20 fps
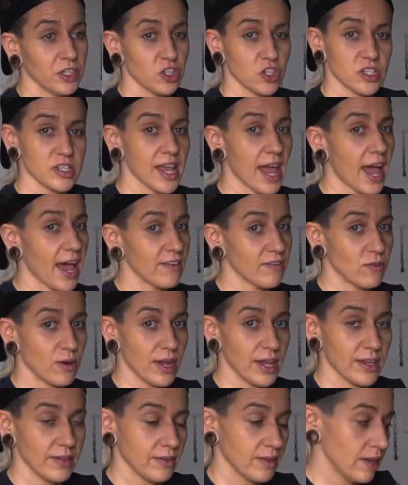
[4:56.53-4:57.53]
just
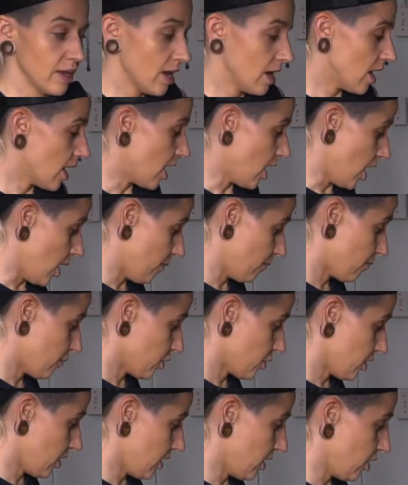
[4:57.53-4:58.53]
halfway um,
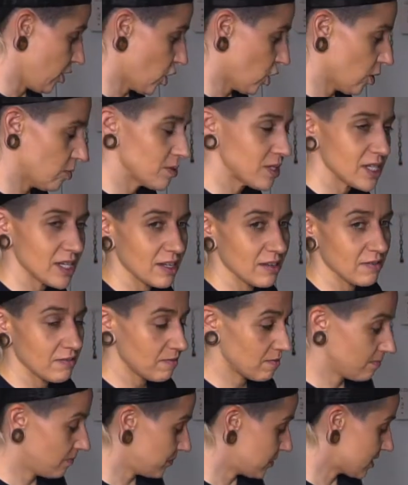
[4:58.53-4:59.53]
for the herbs
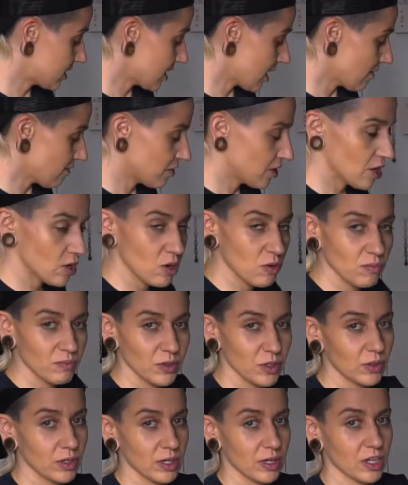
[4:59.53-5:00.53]
and stuff though,
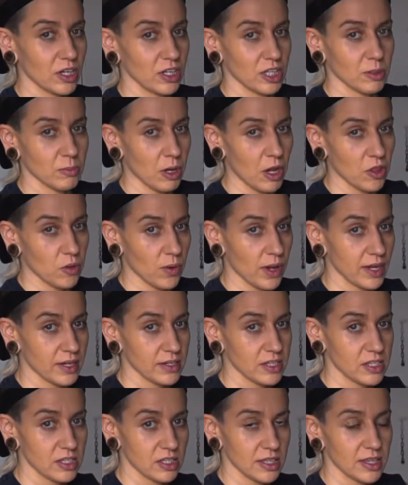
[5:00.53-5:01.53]
you wanna cook them all the way
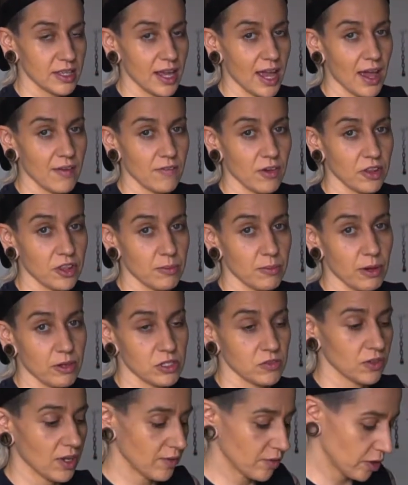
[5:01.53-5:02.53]
so that they have the
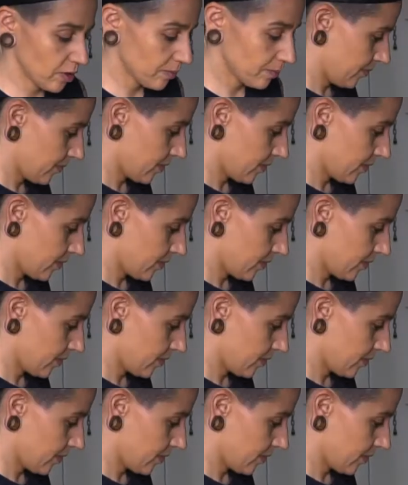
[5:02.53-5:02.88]
most flavor.